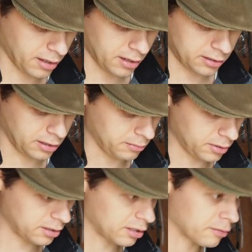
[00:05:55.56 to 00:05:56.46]
So
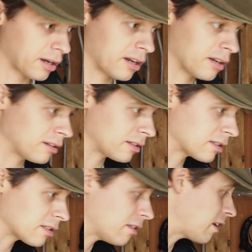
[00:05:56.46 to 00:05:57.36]
you just thread it on there
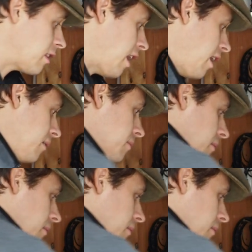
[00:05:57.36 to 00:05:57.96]
just like that.